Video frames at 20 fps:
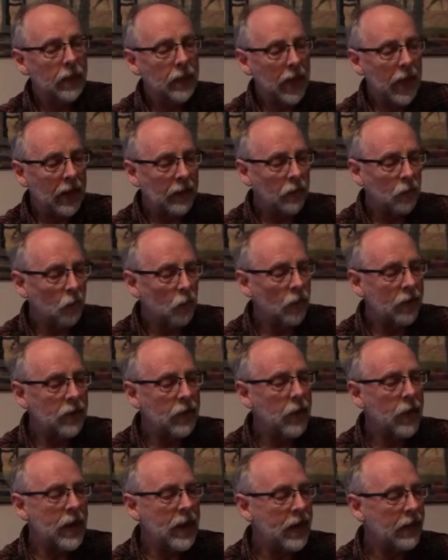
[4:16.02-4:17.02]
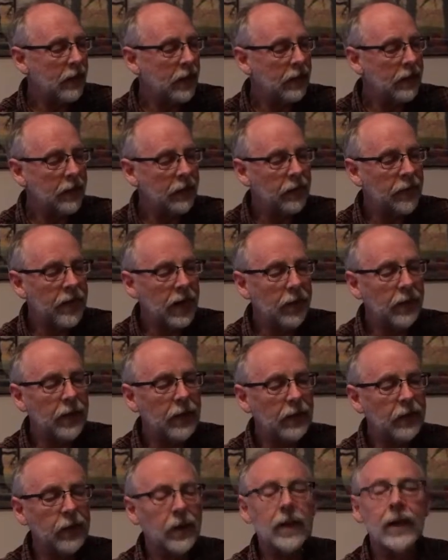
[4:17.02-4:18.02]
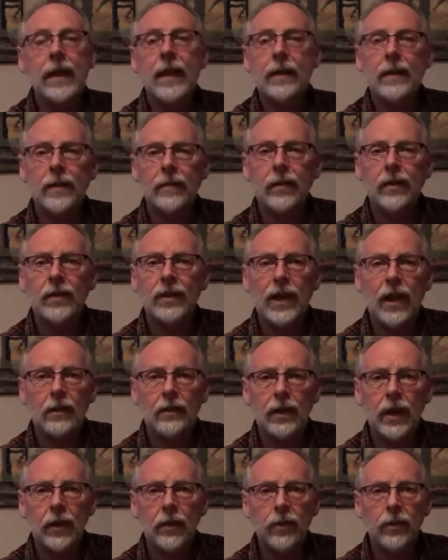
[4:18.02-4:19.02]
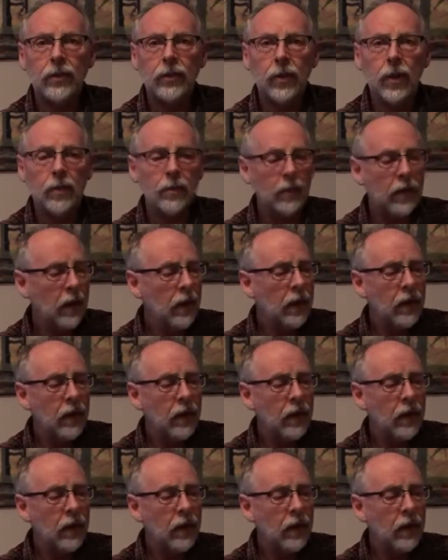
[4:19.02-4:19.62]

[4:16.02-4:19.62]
And when you hit at different areas, you're going to get different sounds out of the drum.